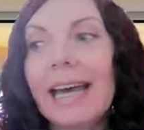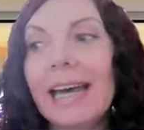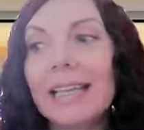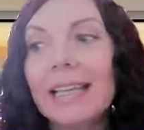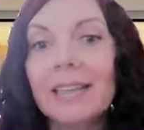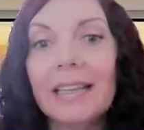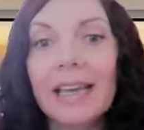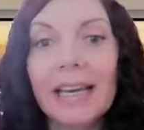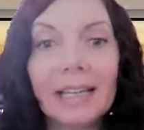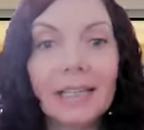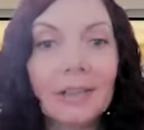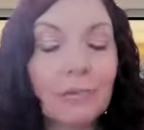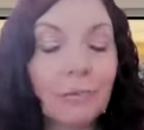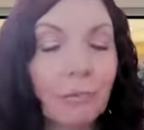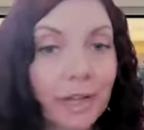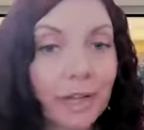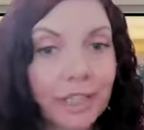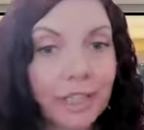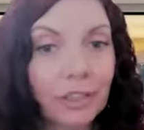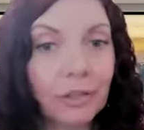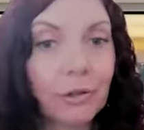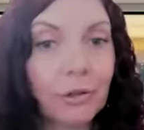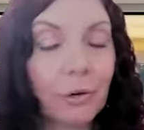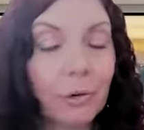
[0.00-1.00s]
And then
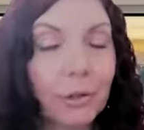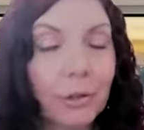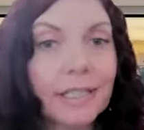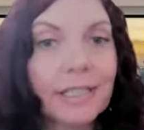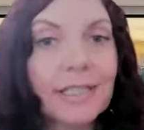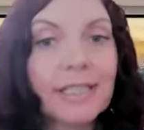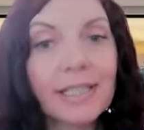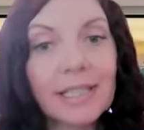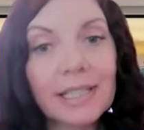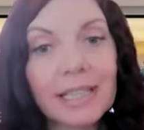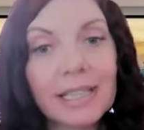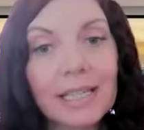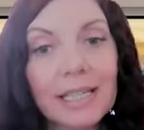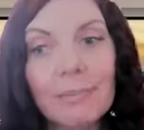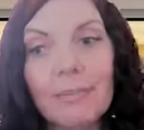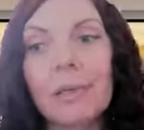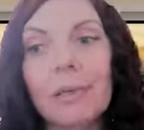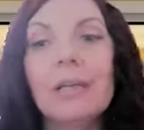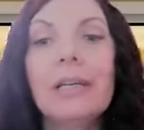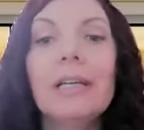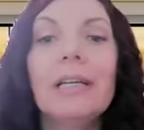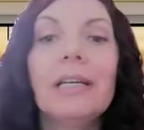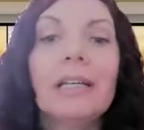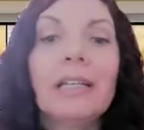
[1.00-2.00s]
when you go to sleep,
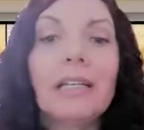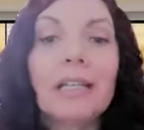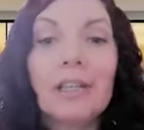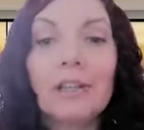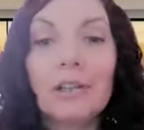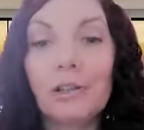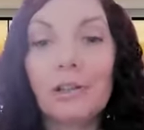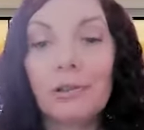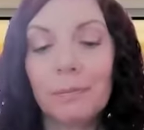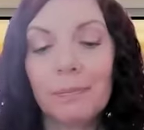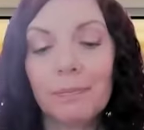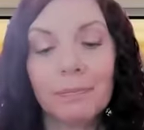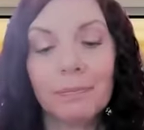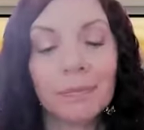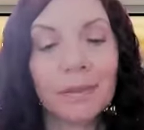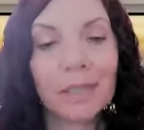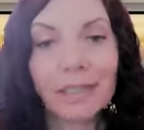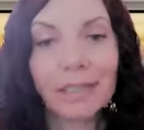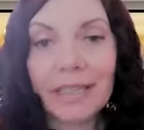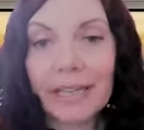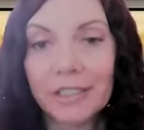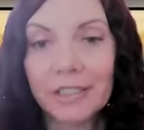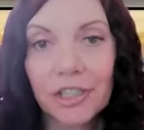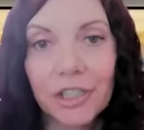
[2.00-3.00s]
you know,
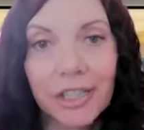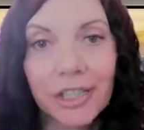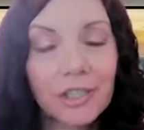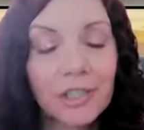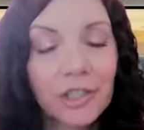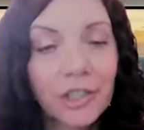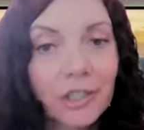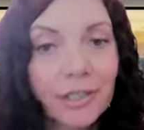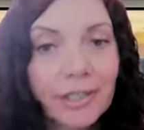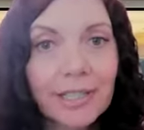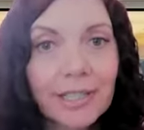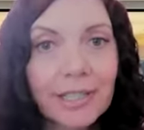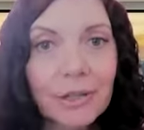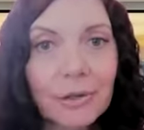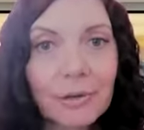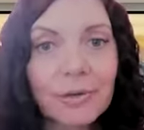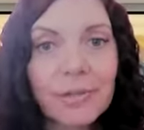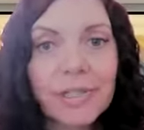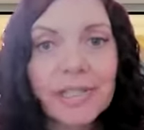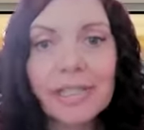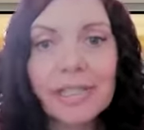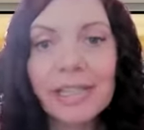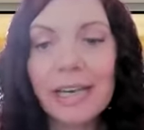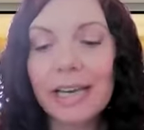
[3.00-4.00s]
digestion
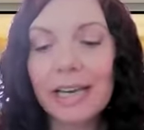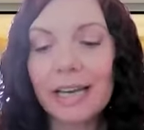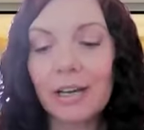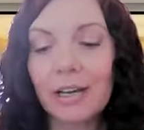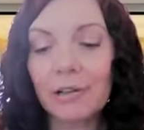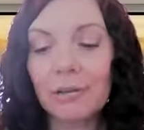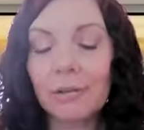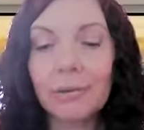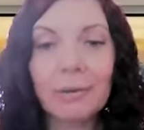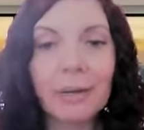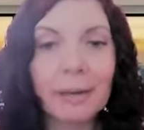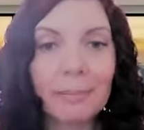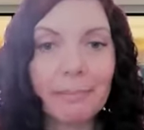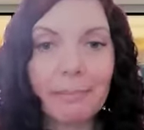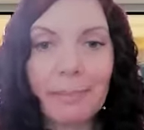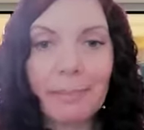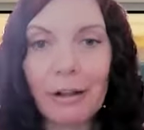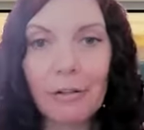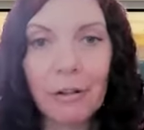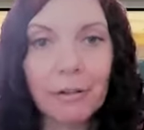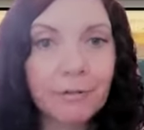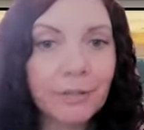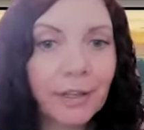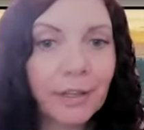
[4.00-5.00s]
slows down,
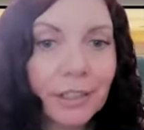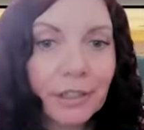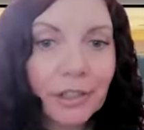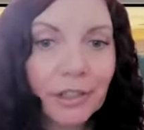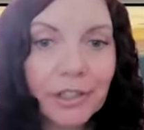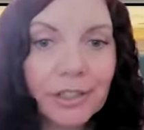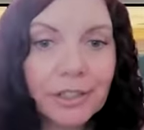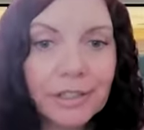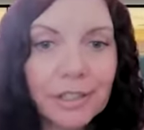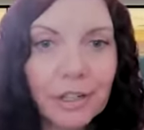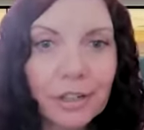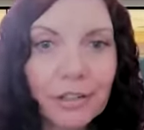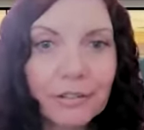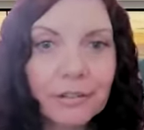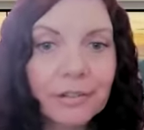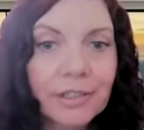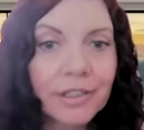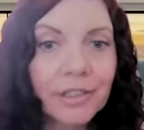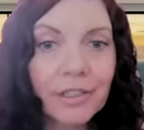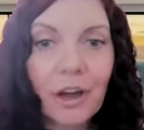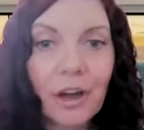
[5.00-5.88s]
bowel functions are